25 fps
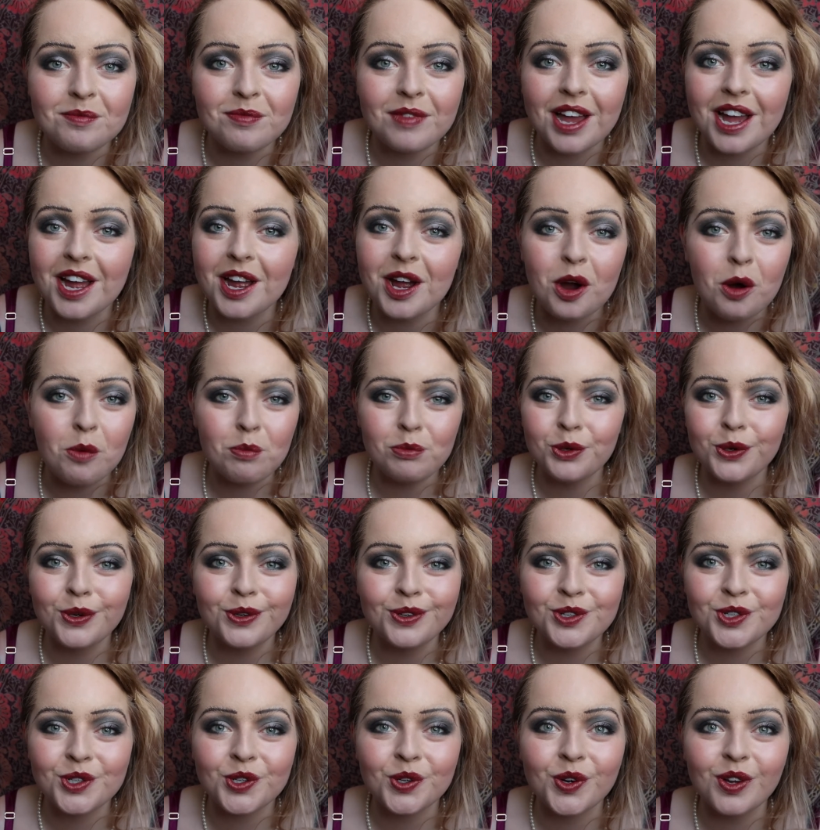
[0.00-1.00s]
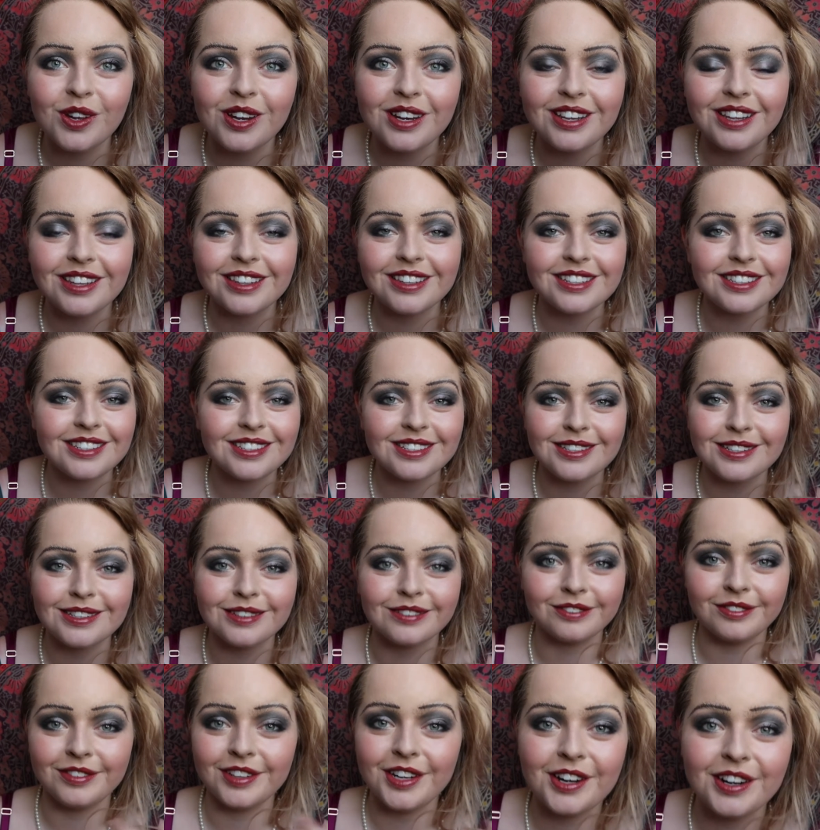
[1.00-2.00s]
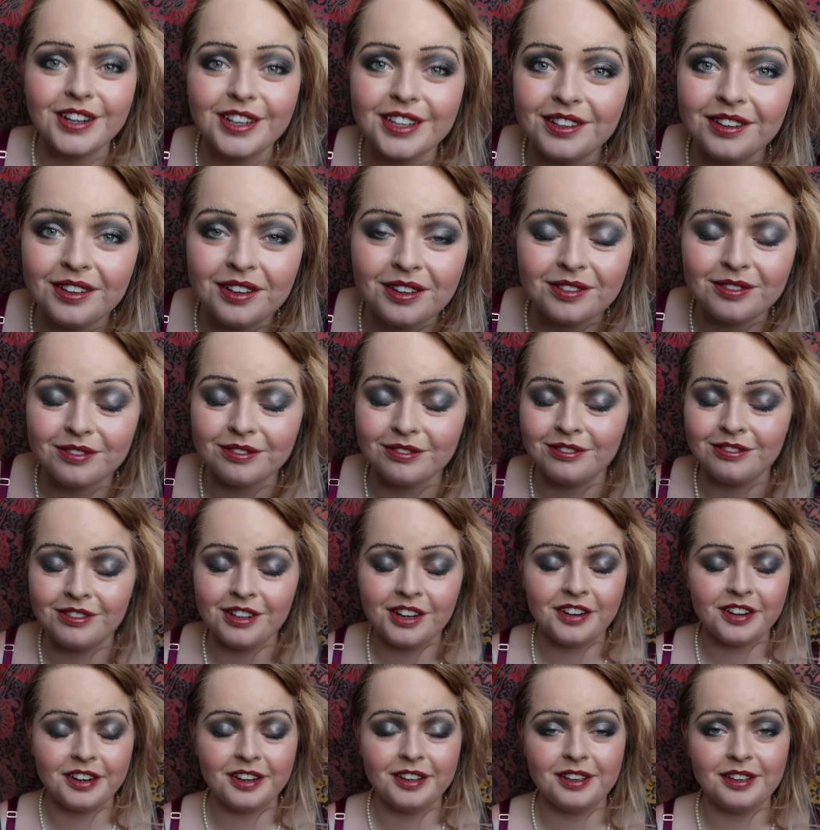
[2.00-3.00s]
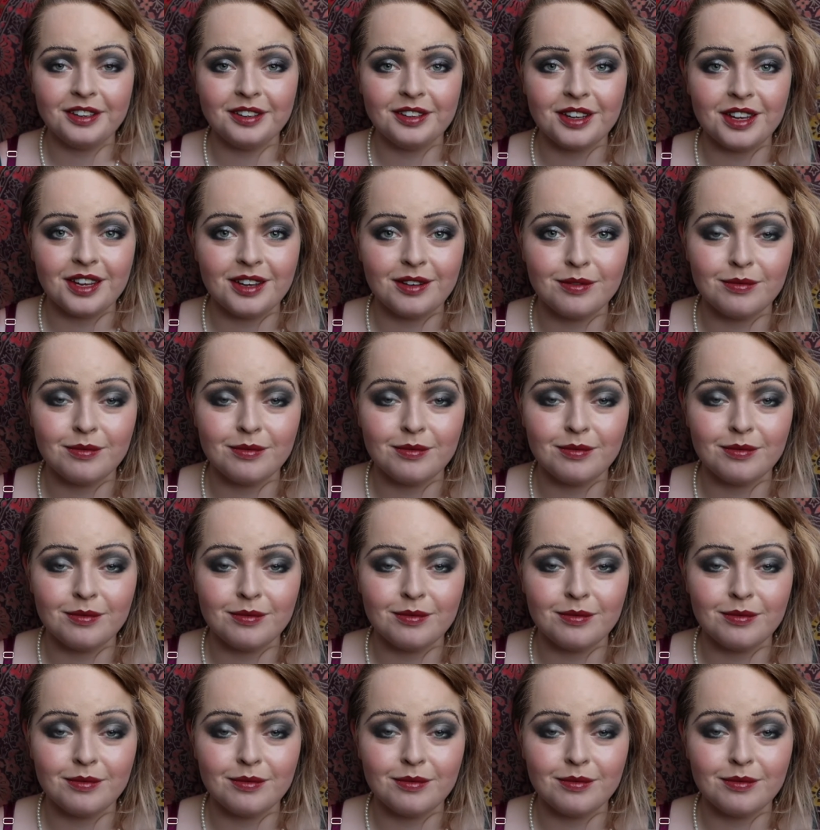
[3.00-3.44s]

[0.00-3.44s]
I hope you enjoyed this very, very